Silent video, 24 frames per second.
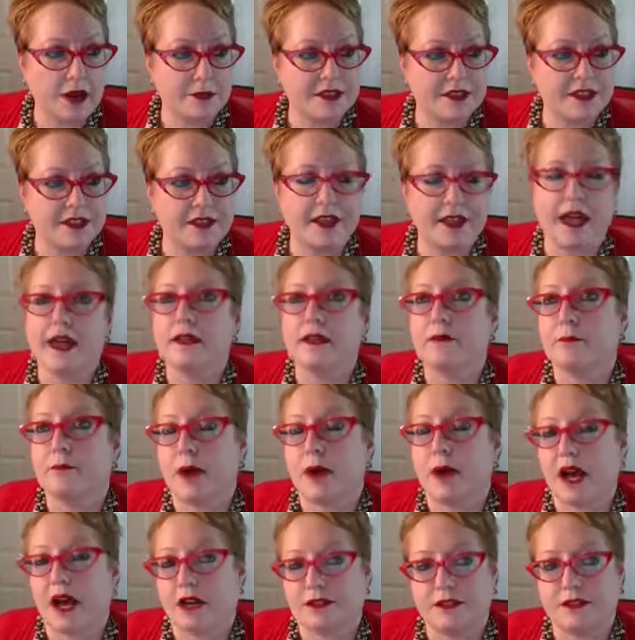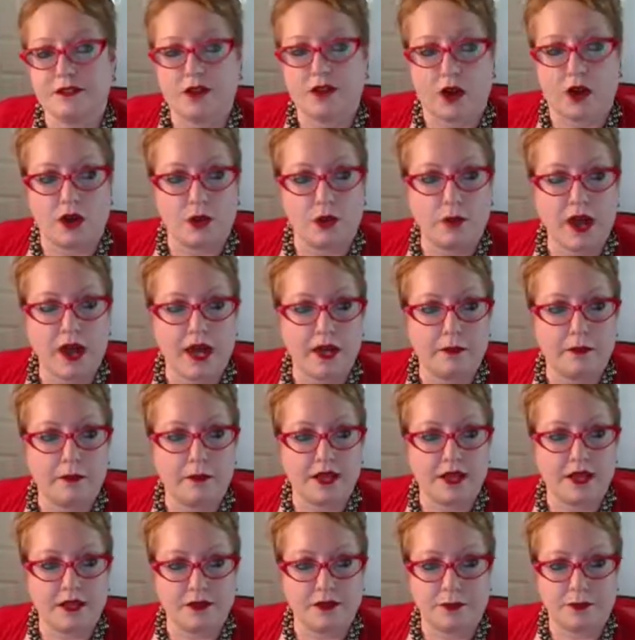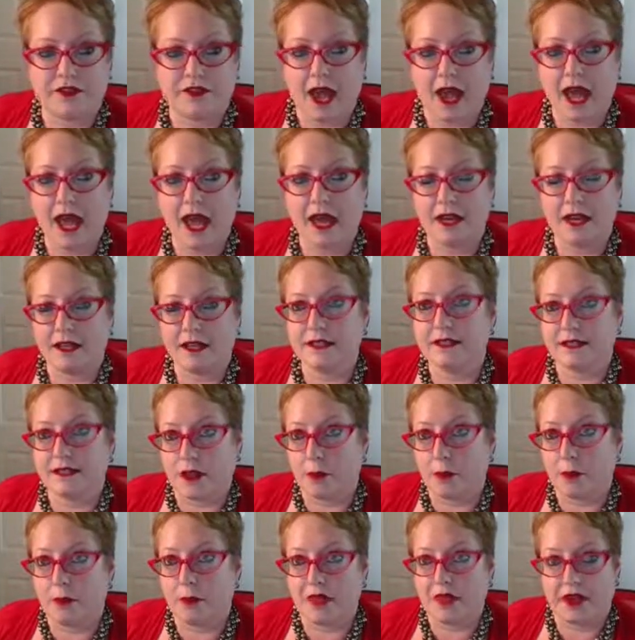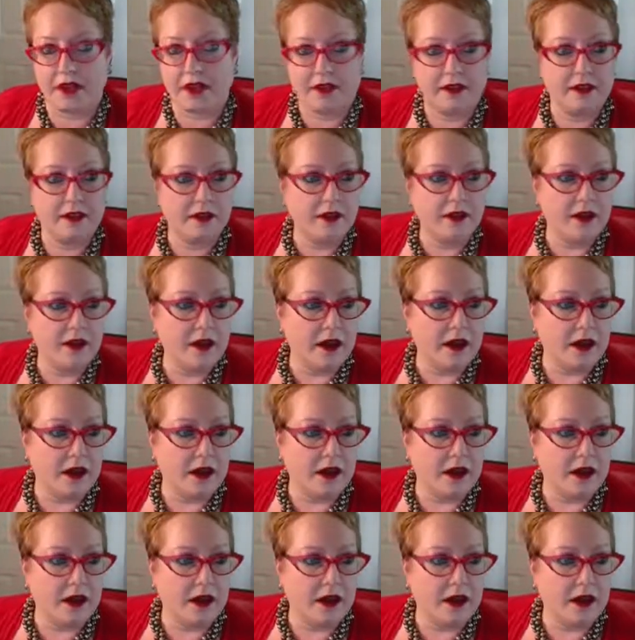Now we see that box has gone away because we've added something.